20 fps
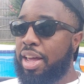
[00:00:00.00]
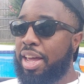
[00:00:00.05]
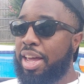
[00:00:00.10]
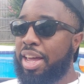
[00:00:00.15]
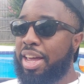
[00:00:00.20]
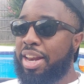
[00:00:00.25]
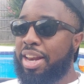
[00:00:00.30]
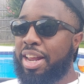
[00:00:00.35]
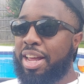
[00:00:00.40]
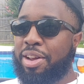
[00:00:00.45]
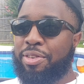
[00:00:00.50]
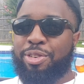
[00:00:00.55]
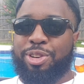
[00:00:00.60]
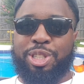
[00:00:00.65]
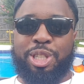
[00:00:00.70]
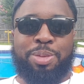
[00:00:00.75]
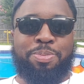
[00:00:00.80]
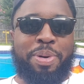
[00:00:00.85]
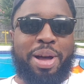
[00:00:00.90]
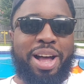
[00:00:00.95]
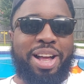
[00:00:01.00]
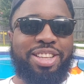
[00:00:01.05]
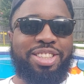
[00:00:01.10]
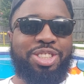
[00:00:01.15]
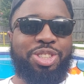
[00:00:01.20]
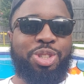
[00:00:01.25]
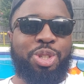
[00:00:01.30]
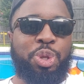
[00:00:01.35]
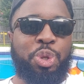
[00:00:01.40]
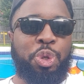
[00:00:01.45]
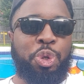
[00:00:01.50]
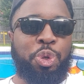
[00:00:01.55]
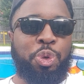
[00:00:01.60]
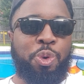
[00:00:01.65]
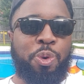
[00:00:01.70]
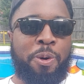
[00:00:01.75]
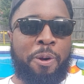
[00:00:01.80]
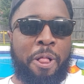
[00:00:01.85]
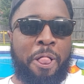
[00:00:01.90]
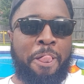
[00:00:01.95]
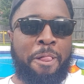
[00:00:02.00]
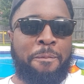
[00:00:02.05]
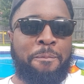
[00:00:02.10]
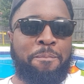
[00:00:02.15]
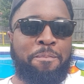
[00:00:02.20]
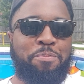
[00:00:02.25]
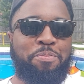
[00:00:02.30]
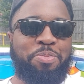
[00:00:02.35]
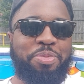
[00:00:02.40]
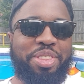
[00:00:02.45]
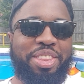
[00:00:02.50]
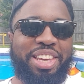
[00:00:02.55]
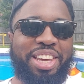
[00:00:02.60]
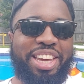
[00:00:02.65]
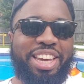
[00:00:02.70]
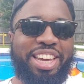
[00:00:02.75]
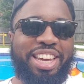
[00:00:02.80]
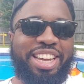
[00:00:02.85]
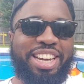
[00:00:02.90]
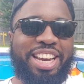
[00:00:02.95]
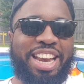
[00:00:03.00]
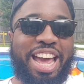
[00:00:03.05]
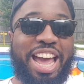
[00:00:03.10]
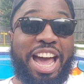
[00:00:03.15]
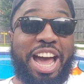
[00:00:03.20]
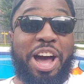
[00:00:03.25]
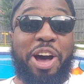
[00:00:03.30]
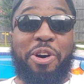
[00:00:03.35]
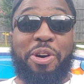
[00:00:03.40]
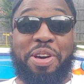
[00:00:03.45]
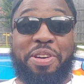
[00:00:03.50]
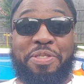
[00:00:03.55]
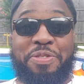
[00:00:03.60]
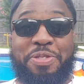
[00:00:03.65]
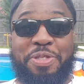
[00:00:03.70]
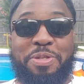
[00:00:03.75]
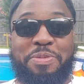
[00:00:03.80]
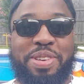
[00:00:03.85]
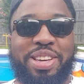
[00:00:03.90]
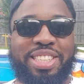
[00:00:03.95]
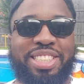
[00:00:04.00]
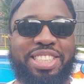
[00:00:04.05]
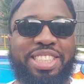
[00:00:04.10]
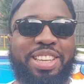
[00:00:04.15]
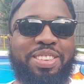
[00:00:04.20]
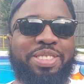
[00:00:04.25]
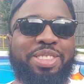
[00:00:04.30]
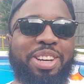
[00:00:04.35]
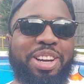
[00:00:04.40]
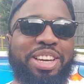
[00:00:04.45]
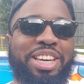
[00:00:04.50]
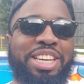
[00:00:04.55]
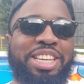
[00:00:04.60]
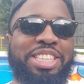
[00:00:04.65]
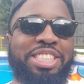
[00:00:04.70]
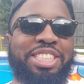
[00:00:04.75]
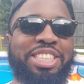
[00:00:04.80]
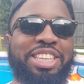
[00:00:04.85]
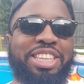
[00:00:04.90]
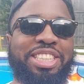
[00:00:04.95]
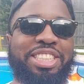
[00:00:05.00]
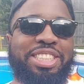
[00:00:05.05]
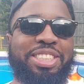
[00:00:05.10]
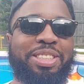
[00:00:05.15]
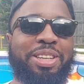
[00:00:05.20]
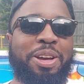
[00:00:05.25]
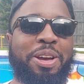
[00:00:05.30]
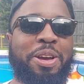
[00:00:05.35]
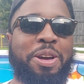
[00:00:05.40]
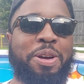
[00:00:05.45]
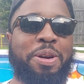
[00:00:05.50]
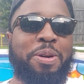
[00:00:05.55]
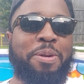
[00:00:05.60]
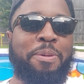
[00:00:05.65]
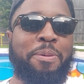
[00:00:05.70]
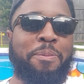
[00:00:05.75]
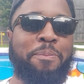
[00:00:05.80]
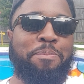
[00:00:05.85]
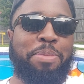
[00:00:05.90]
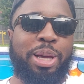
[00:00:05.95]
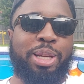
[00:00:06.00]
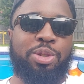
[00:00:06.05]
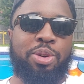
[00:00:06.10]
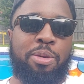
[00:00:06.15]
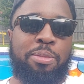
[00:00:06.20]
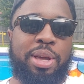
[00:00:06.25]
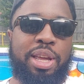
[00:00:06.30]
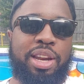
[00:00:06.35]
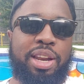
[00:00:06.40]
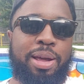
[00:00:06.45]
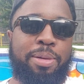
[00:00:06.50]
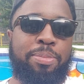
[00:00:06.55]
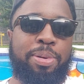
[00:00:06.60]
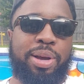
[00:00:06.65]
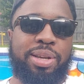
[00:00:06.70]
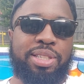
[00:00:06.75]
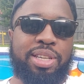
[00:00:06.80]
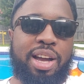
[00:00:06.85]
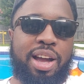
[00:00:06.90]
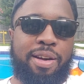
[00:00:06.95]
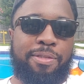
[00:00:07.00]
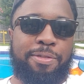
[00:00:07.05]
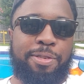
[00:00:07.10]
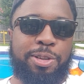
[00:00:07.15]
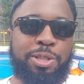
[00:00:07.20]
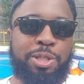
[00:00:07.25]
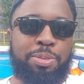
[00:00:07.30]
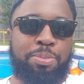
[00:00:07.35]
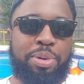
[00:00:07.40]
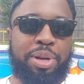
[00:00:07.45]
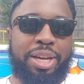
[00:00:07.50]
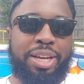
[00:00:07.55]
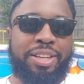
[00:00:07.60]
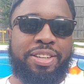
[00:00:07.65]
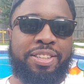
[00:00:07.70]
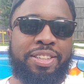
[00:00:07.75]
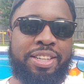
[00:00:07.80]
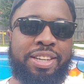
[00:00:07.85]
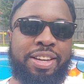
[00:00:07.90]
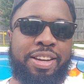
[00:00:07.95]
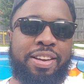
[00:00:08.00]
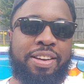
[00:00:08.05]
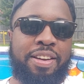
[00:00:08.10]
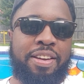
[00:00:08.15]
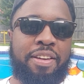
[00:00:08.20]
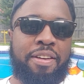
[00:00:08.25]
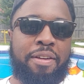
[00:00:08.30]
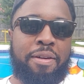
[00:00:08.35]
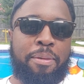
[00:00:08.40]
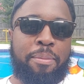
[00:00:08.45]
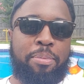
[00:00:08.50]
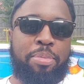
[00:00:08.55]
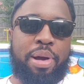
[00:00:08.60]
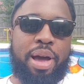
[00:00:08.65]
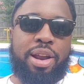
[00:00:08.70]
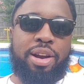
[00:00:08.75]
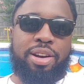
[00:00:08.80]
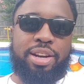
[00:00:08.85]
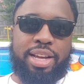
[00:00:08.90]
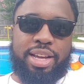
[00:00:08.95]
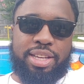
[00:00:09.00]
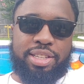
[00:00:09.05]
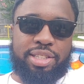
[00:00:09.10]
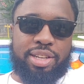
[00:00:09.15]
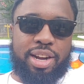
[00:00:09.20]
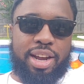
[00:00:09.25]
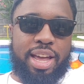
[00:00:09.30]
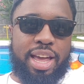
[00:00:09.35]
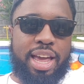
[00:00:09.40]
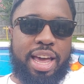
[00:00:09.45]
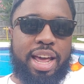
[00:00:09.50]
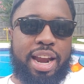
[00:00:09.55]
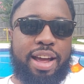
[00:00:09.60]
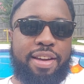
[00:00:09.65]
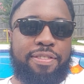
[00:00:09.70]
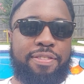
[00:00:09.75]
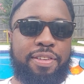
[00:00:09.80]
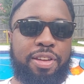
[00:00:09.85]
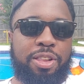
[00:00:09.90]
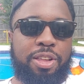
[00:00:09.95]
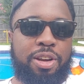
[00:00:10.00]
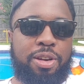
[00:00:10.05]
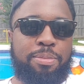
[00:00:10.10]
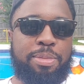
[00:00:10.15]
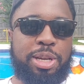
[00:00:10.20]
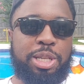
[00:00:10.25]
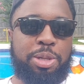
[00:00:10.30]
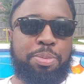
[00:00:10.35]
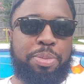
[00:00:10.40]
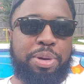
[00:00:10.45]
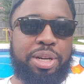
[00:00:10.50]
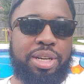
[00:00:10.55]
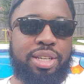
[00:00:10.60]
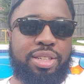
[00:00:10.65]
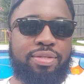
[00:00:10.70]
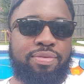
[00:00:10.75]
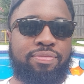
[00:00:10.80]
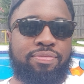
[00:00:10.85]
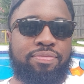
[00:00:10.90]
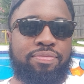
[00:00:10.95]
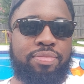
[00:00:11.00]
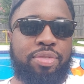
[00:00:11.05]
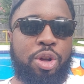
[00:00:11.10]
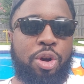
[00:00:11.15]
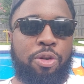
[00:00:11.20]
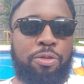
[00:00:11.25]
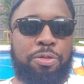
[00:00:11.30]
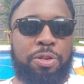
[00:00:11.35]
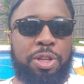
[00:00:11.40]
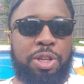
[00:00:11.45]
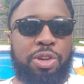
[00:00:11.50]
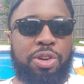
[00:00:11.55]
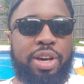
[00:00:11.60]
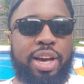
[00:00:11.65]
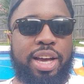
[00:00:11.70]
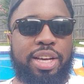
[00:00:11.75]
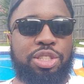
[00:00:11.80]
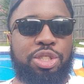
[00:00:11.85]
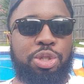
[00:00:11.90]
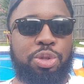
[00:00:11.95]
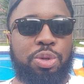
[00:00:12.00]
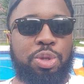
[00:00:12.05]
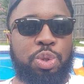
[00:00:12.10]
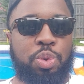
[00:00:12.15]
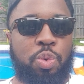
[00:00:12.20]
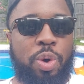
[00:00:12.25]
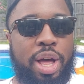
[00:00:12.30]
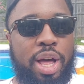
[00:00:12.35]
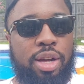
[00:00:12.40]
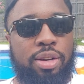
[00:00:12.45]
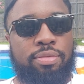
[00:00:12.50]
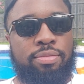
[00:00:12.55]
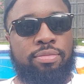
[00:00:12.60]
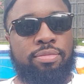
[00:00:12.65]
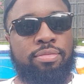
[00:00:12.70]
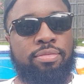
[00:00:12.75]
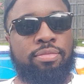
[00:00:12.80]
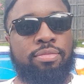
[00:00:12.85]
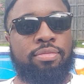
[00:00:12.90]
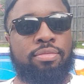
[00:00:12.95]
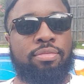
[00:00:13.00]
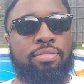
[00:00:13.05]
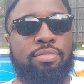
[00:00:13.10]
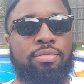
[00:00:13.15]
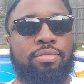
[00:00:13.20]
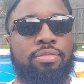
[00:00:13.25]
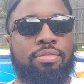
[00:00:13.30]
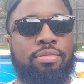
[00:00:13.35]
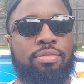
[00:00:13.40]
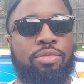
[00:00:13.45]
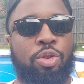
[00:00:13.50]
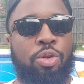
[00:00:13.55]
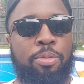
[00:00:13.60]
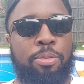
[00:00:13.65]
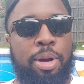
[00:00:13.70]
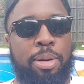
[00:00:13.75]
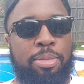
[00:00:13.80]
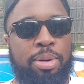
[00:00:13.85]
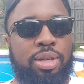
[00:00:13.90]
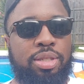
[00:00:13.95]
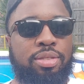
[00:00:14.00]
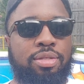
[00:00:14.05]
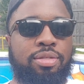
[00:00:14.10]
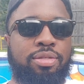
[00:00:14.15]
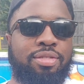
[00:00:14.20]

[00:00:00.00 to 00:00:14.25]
in response to the now infamous Steve Sarkisian Big 12 Media Day press conference. But brighter days are ahead. I feel it in my spirit. Hopefully you guys do as well. Remember,